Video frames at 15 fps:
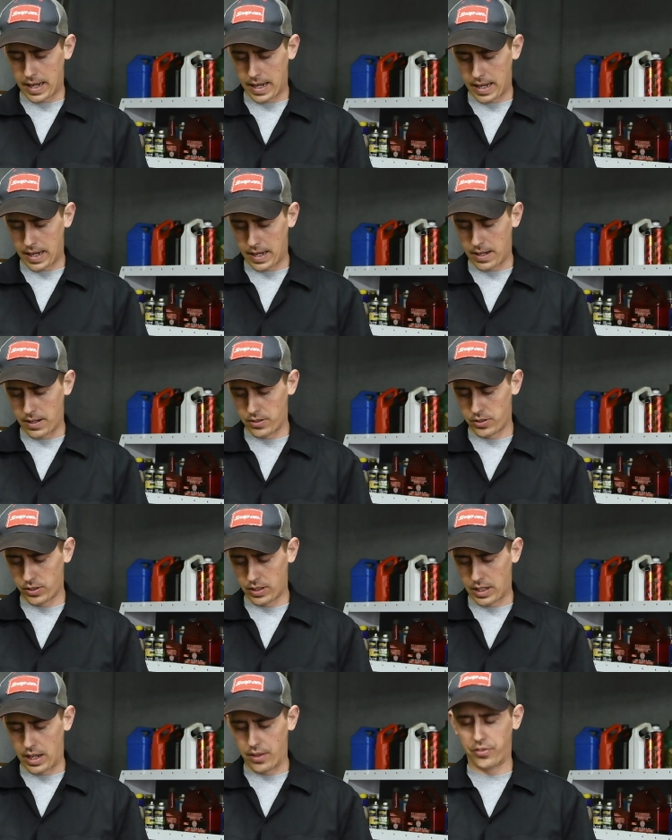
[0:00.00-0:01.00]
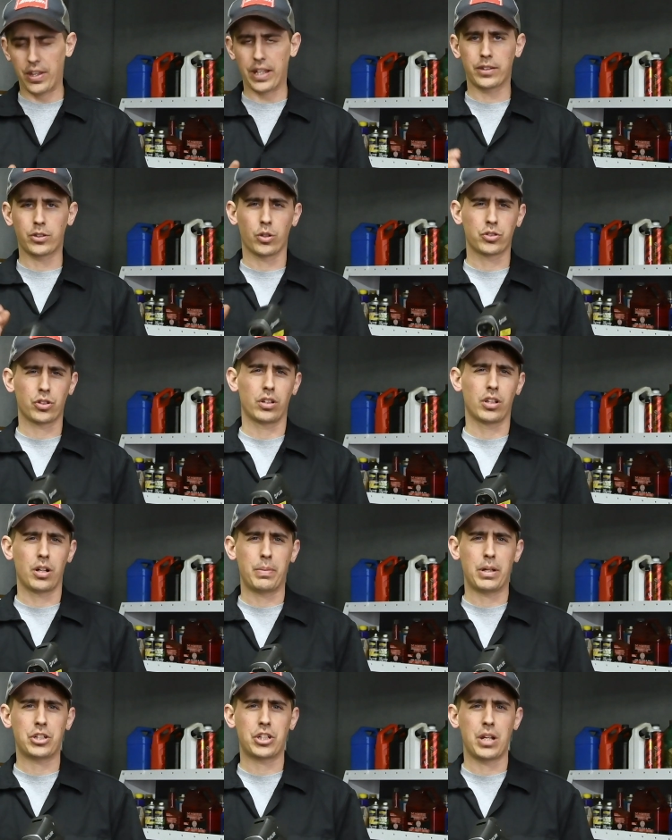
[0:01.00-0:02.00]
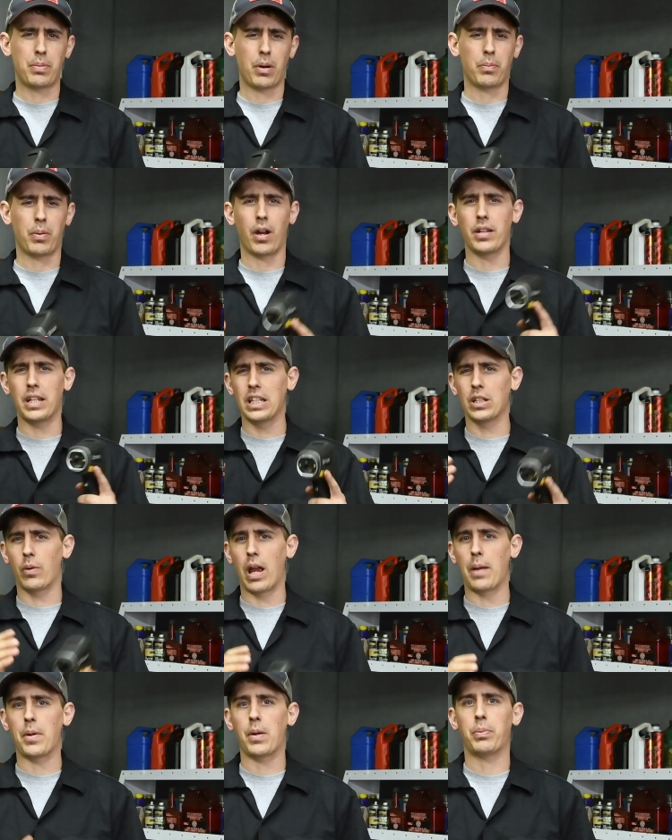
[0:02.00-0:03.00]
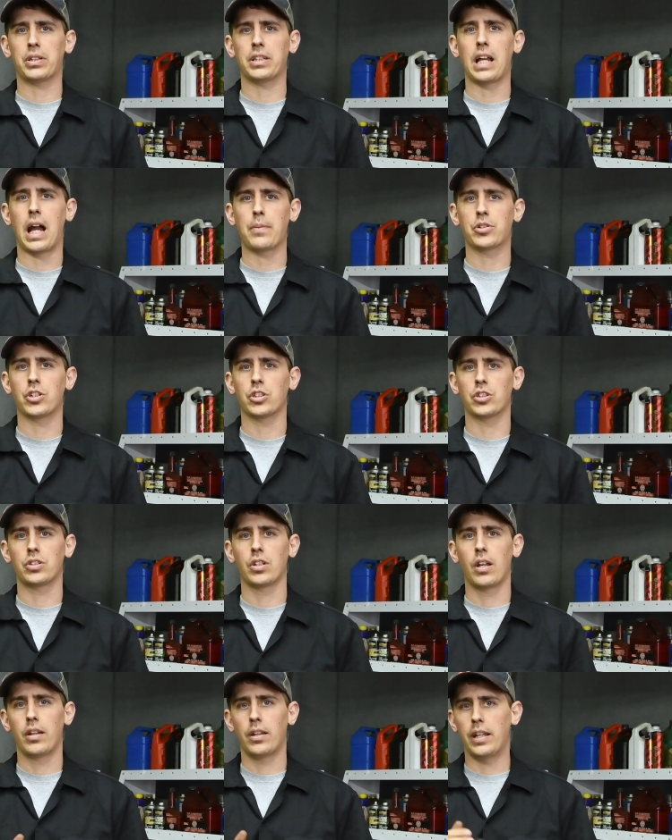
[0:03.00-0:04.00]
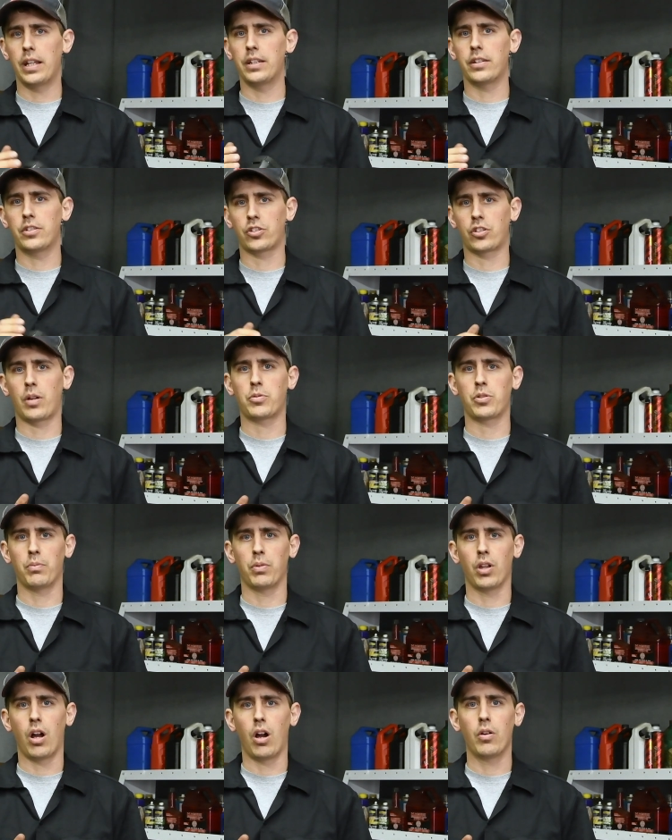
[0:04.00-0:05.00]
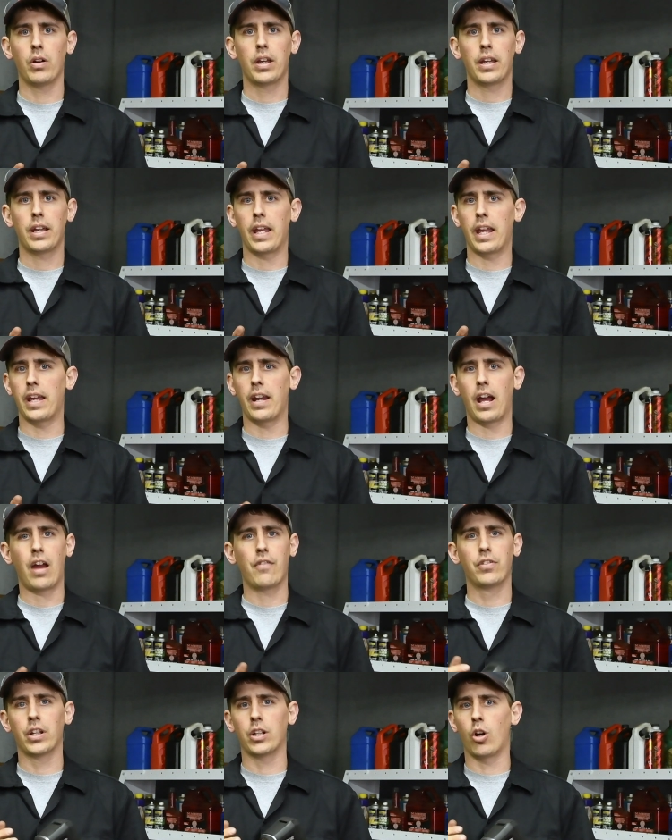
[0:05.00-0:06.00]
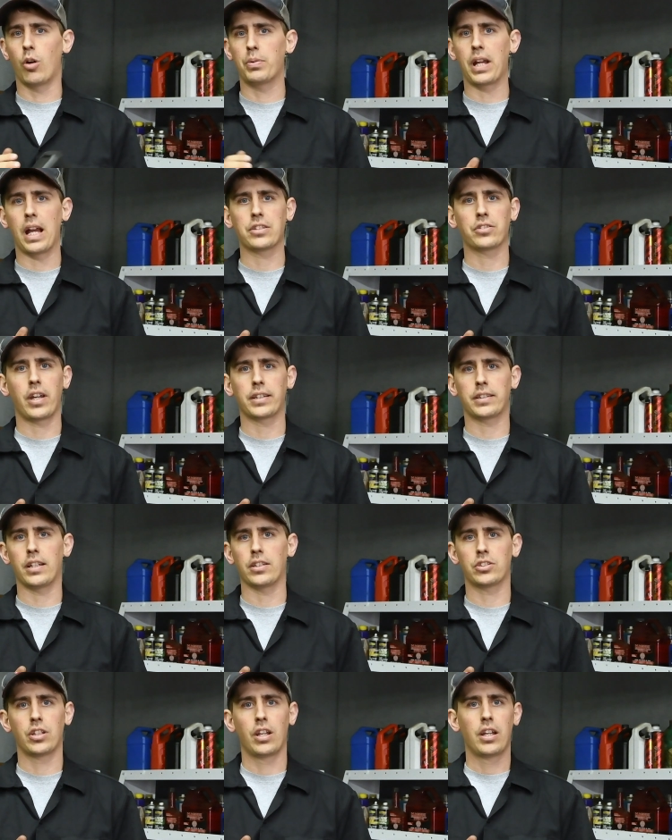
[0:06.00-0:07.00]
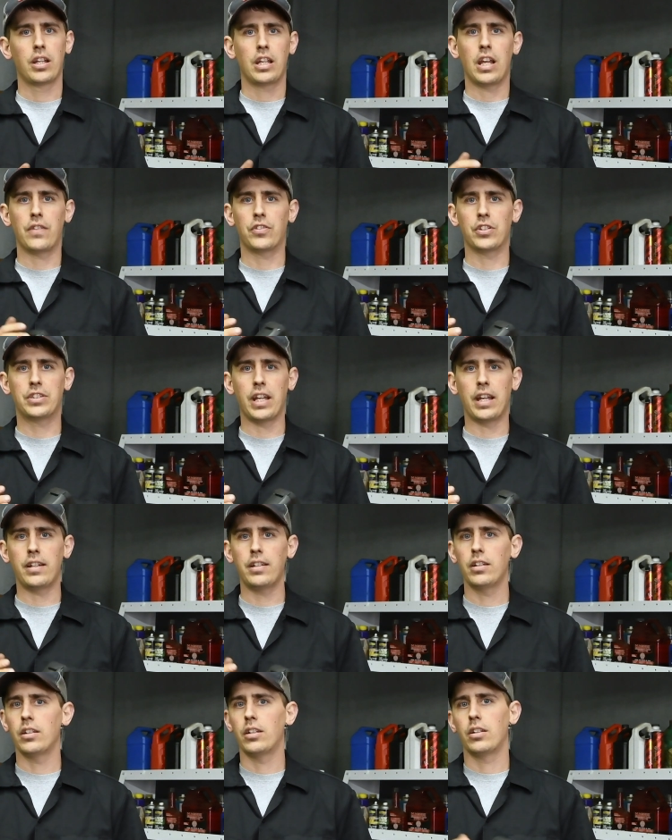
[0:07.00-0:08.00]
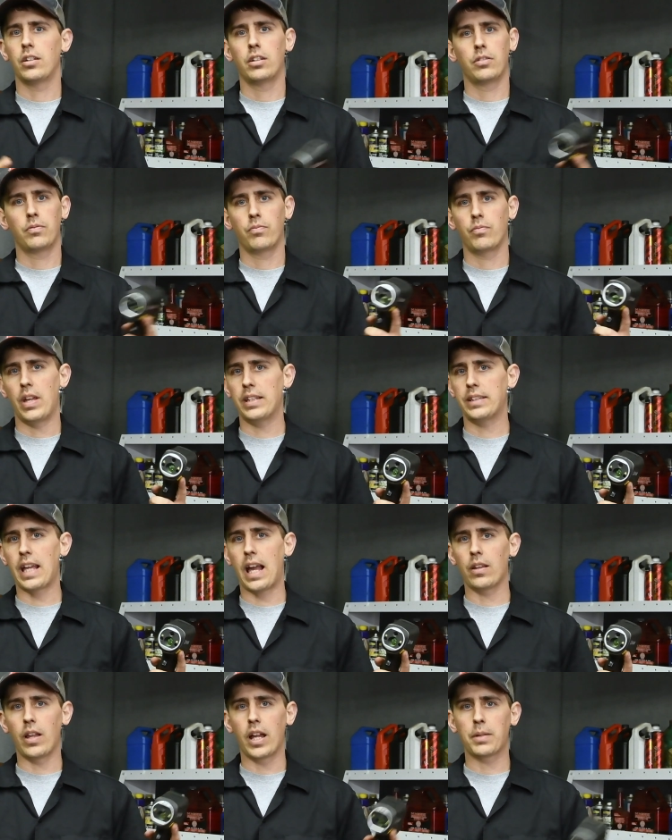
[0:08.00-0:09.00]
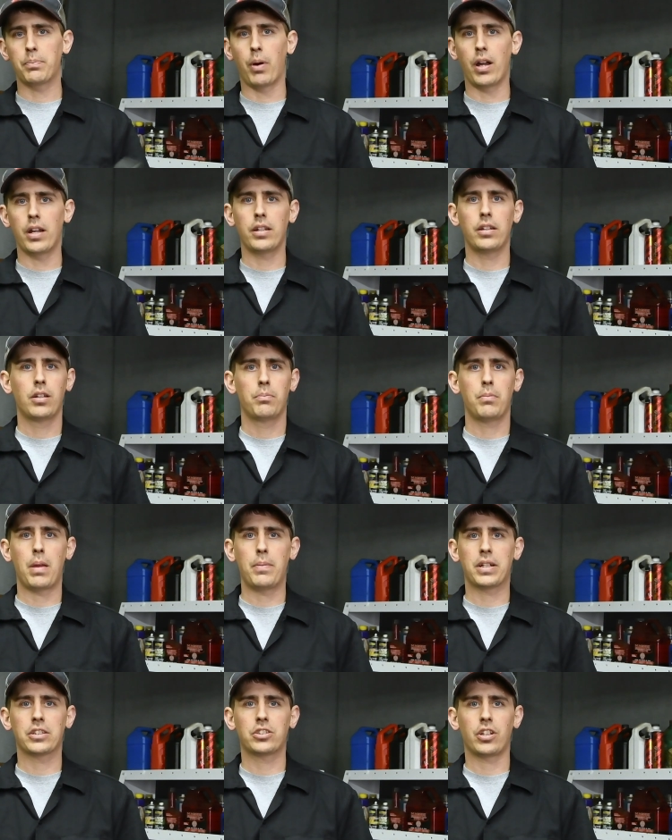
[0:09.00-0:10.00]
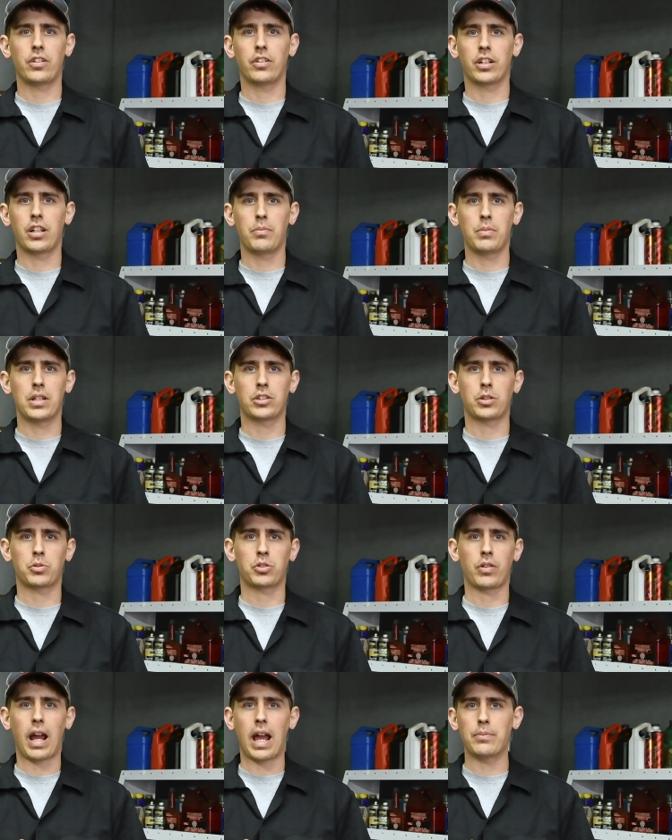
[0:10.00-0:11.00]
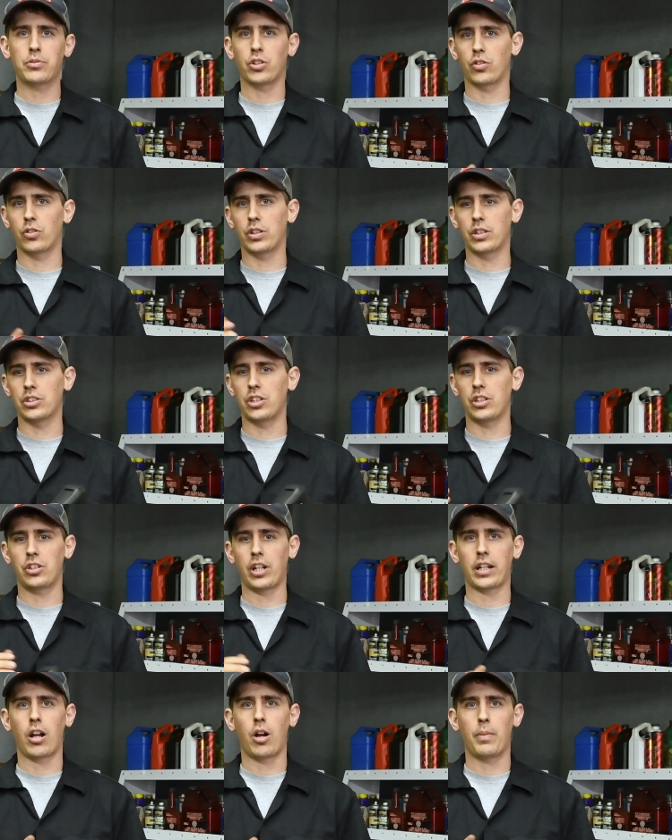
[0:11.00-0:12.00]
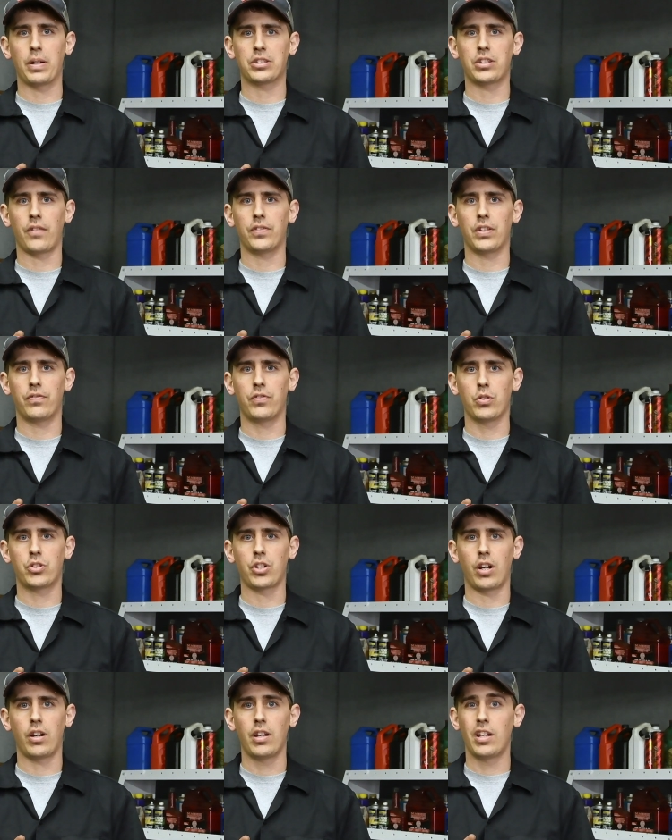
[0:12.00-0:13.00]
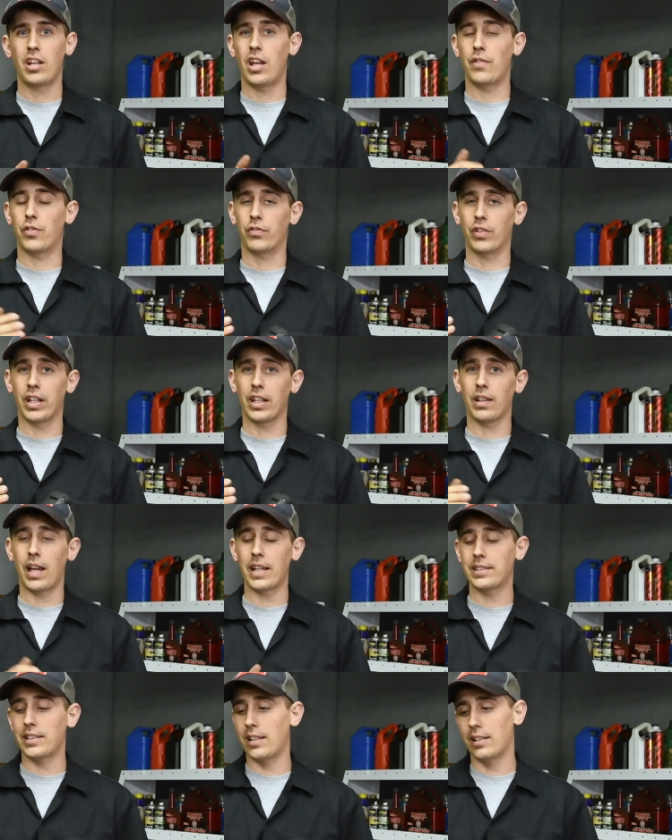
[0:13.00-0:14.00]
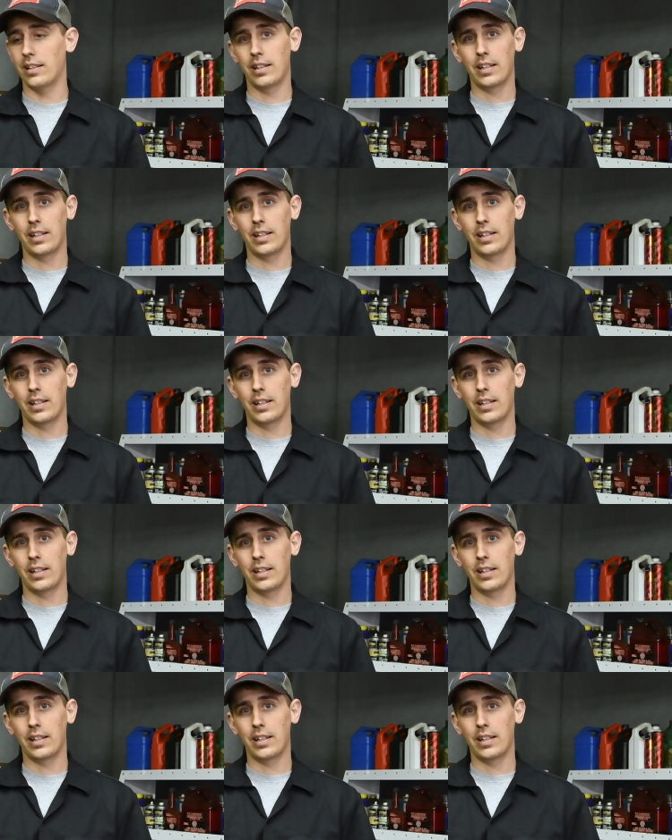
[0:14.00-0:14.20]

And I think those are a little bit cheaper, but either way, I'm going to put the options in the description below. And I really hope you guys like this. If you did, hit that like button, maybe consider giving me a subscribe so you can check out my stuff in the future. If you really liked it,